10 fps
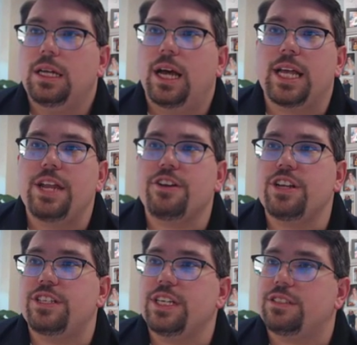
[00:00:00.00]
Again, you're
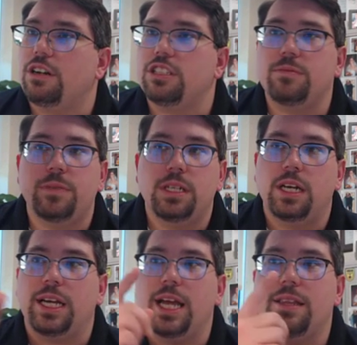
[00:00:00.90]
going to see it starts in,
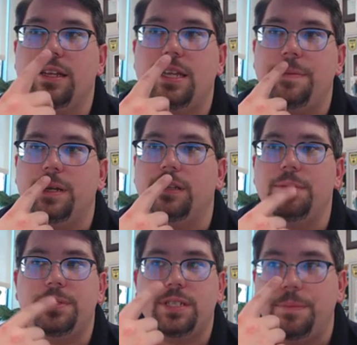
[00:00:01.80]
again, the tip of your
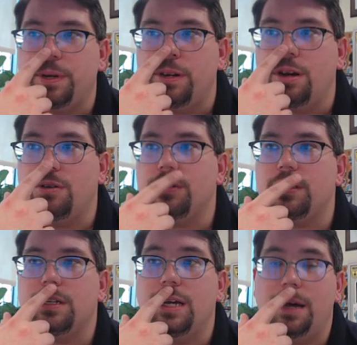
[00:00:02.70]
lips, tip of your
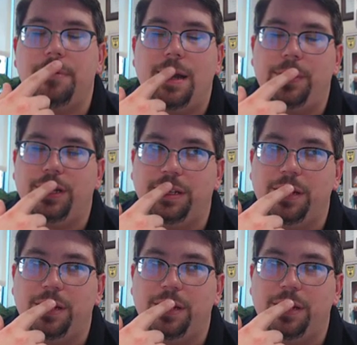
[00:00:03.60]
nose, uh, predominantly your